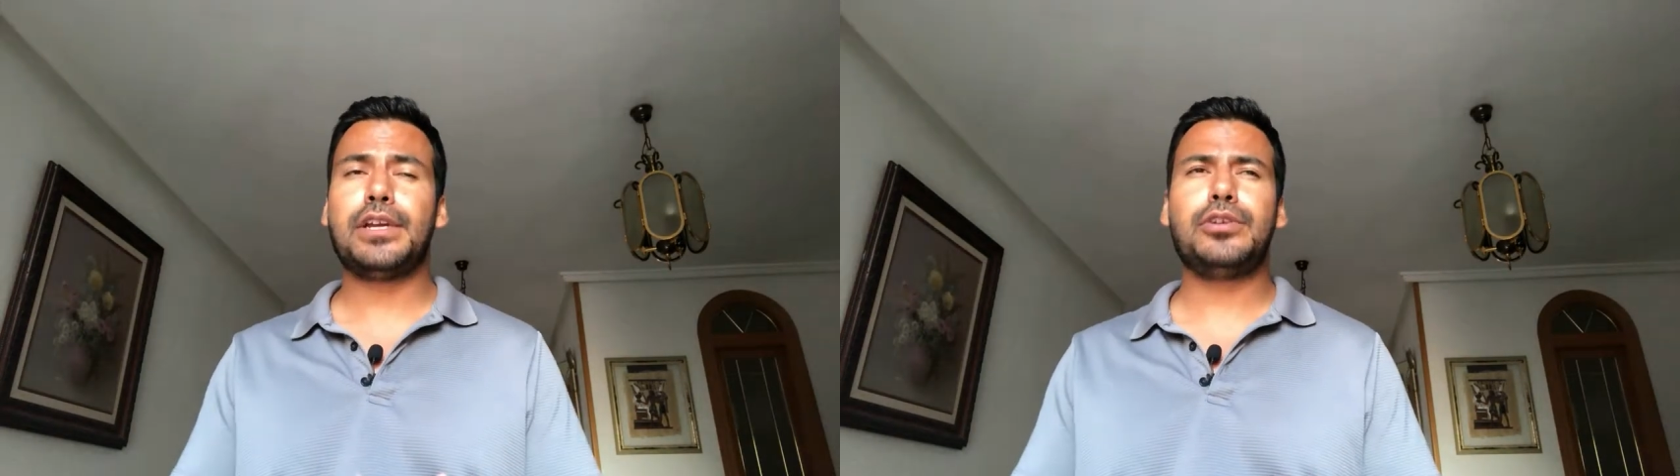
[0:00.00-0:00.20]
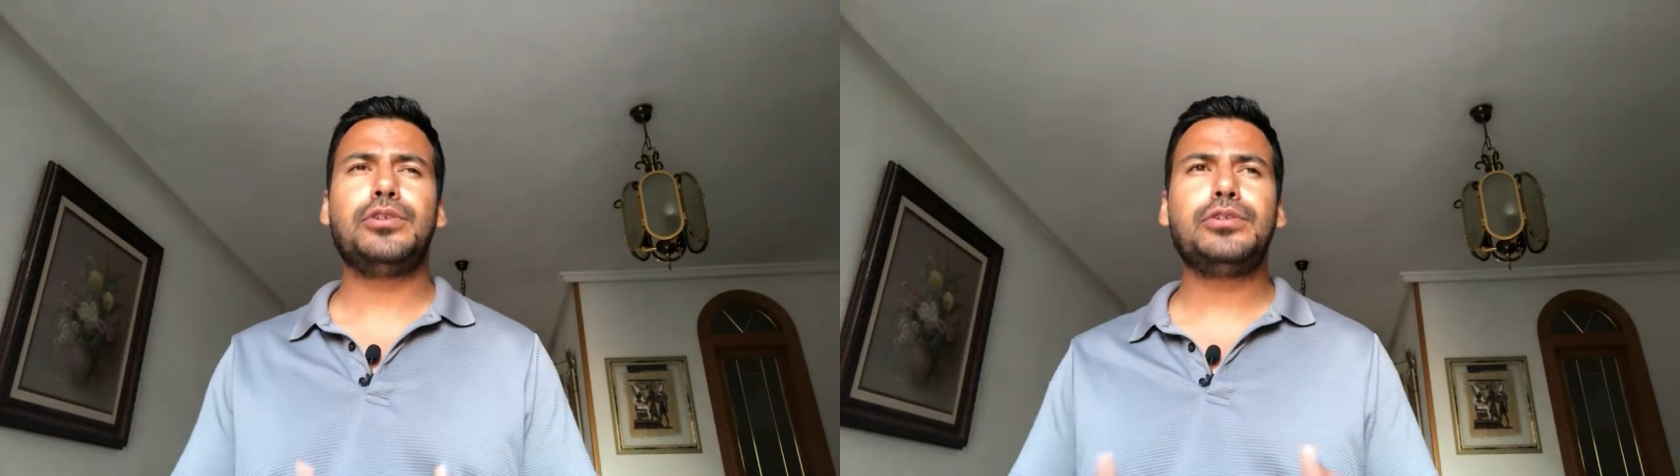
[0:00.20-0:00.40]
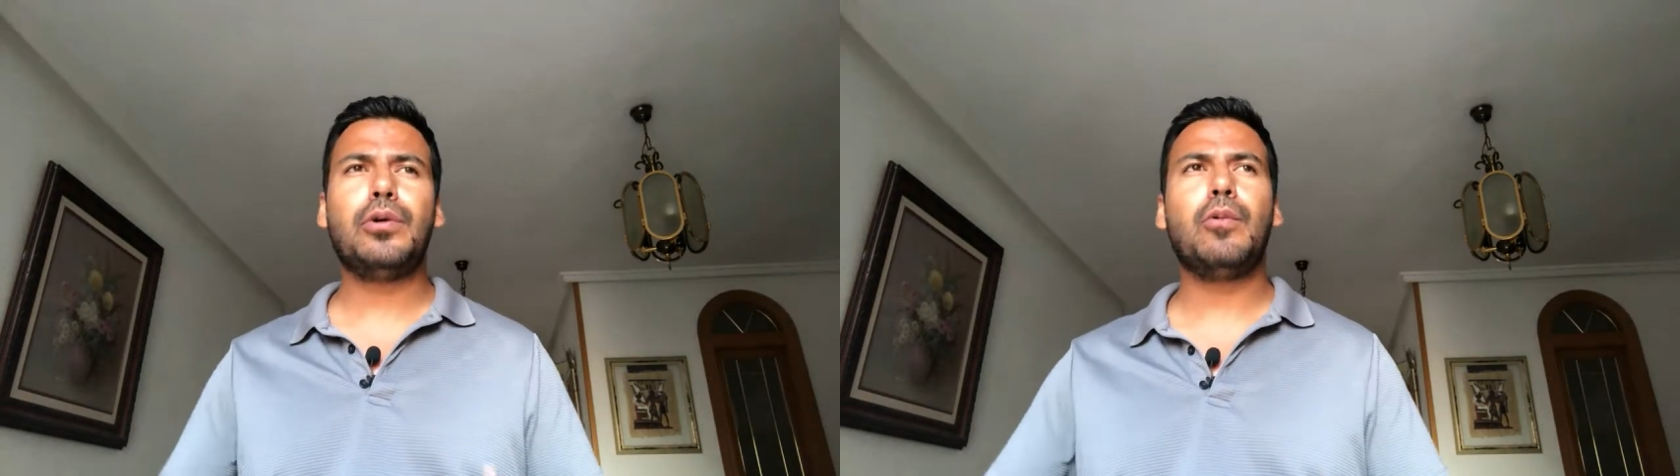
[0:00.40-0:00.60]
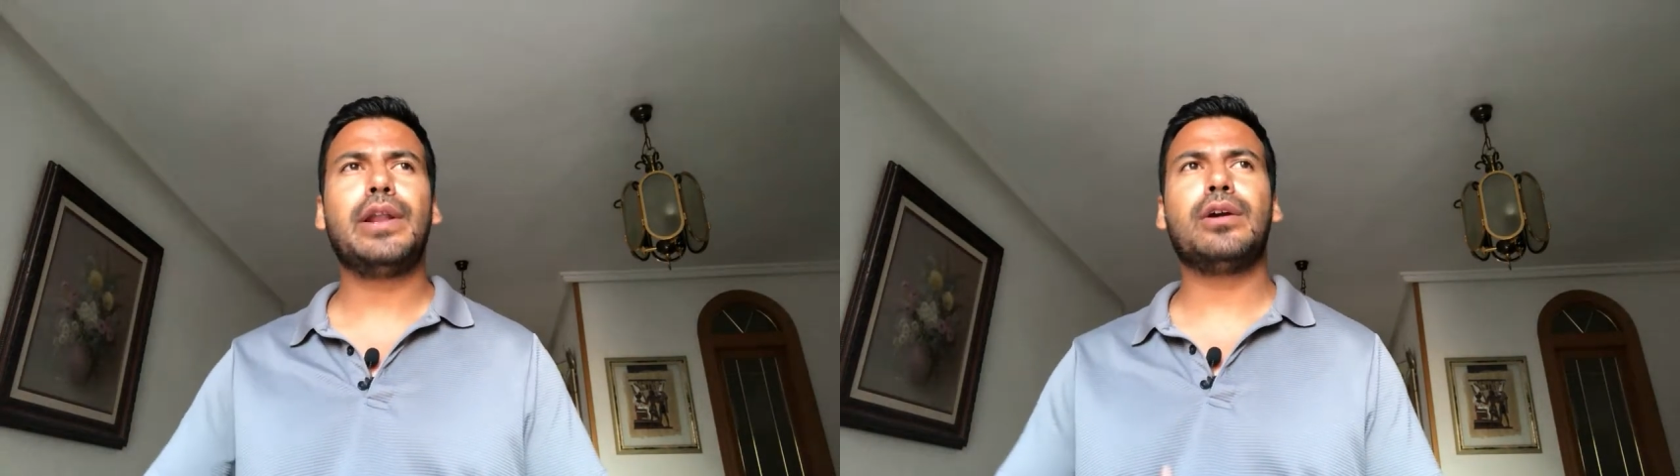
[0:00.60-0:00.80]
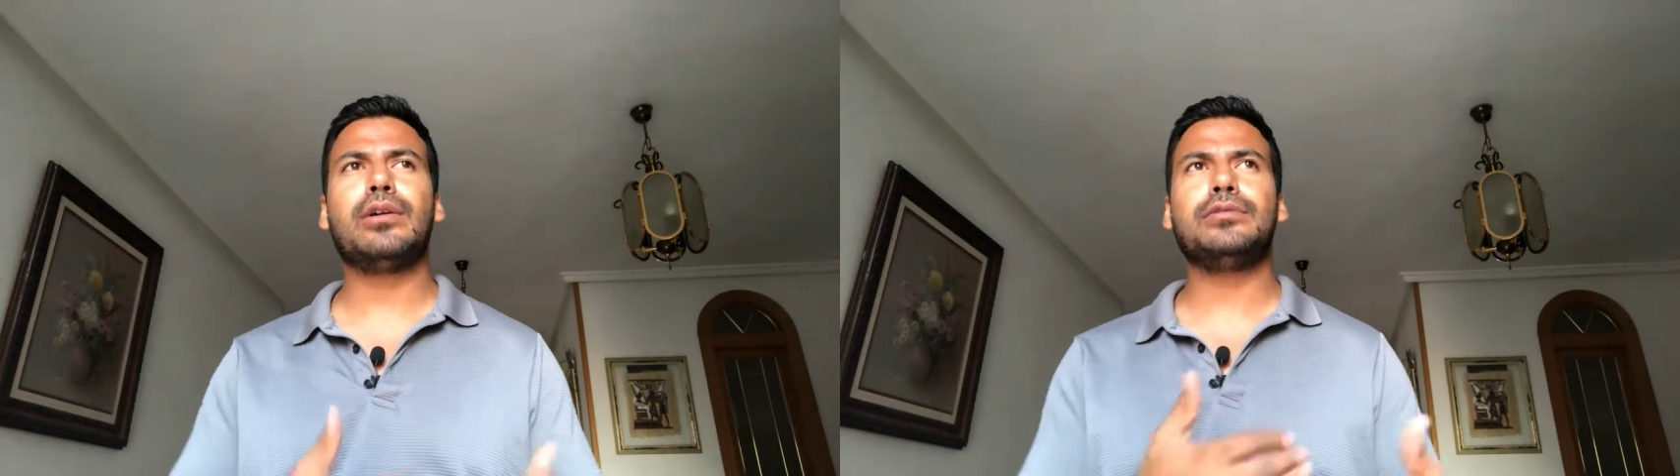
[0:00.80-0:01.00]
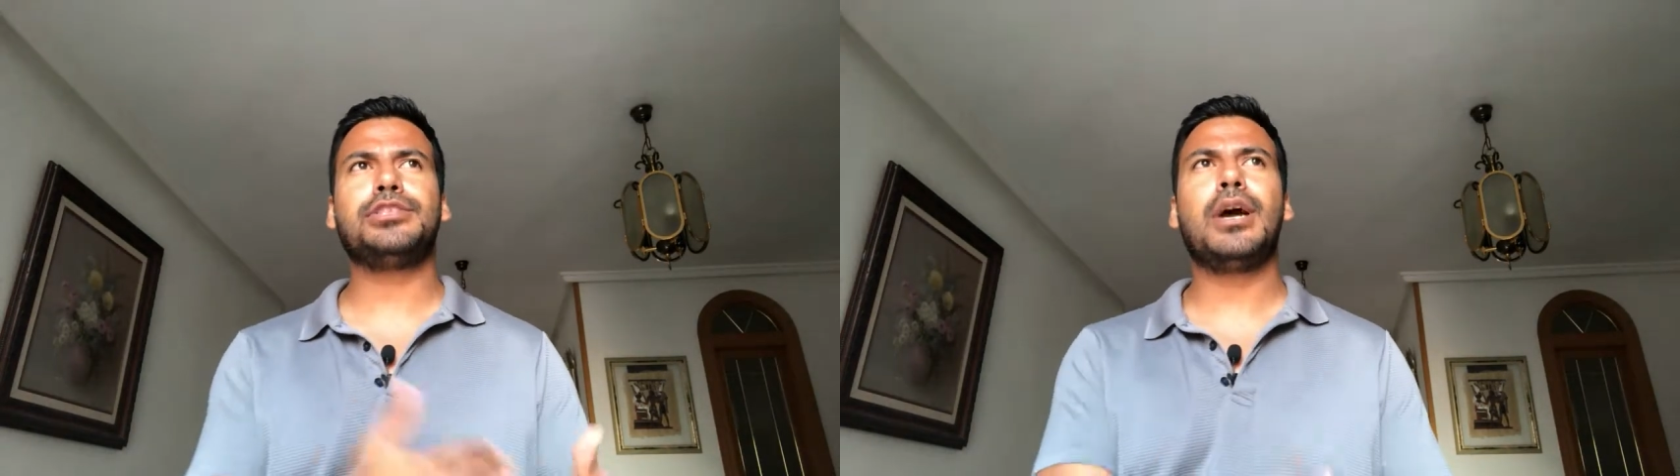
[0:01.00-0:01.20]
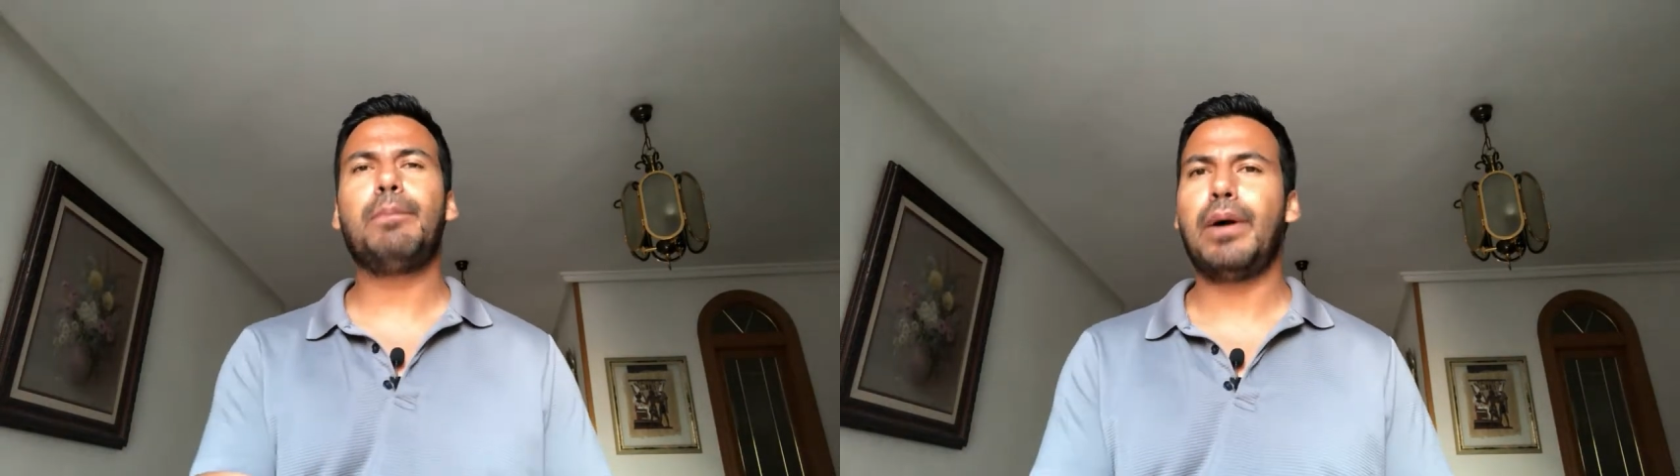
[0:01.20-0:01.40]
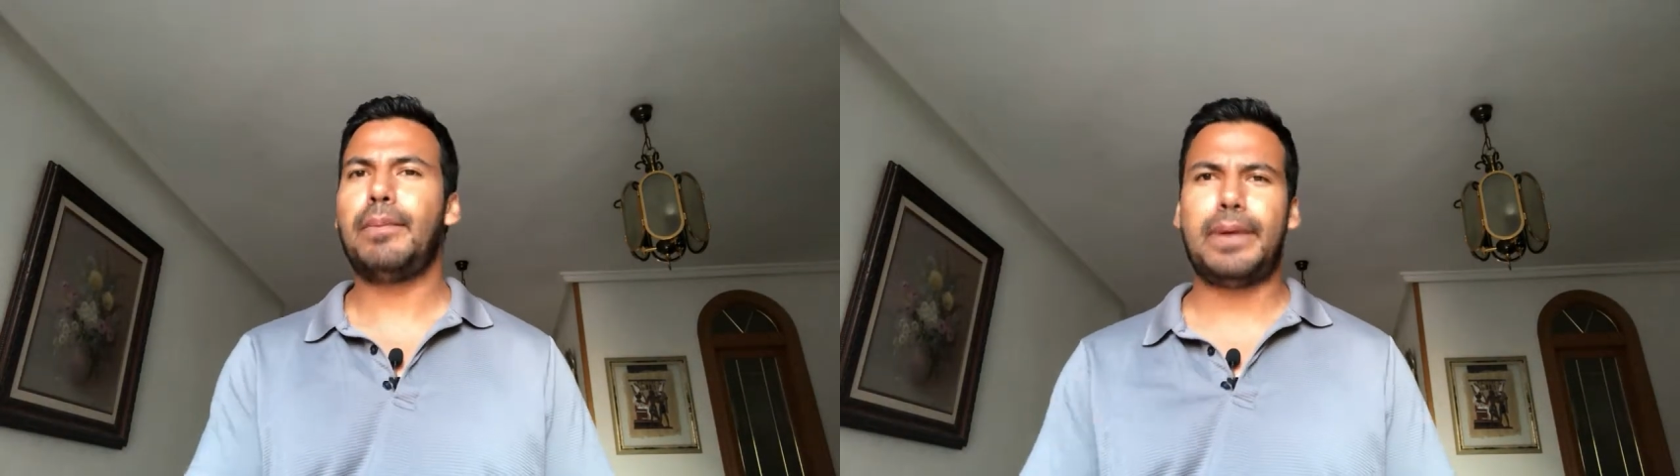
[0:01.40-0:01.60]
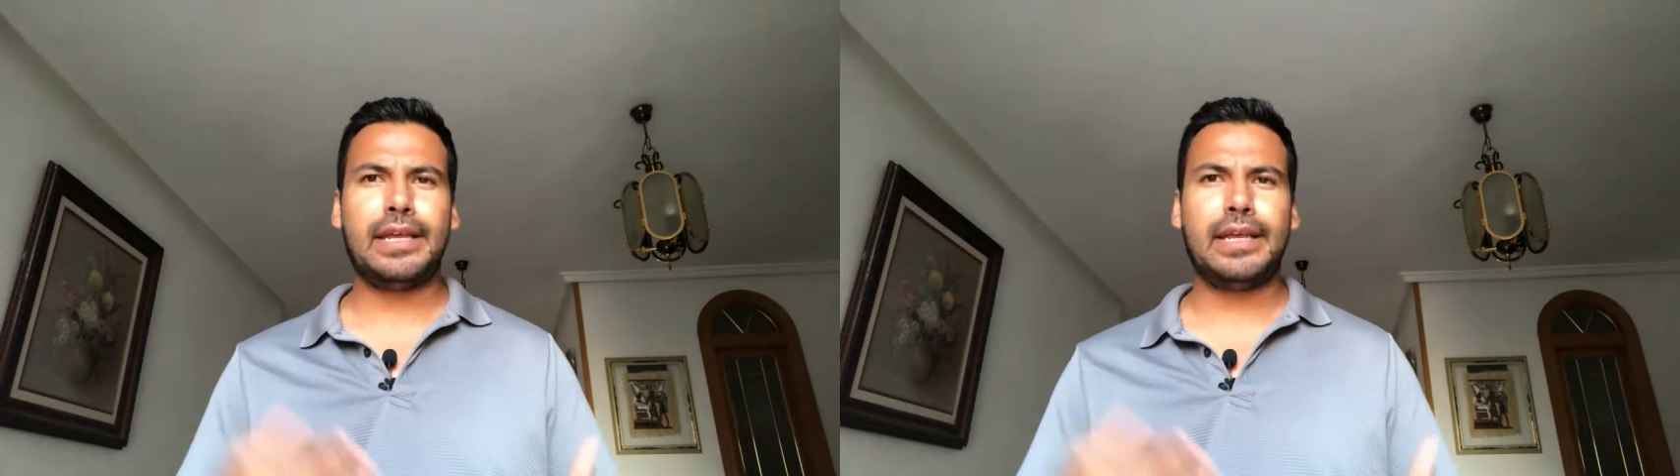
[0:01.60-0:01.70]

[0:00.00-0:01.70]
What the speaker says: you don't want to jump up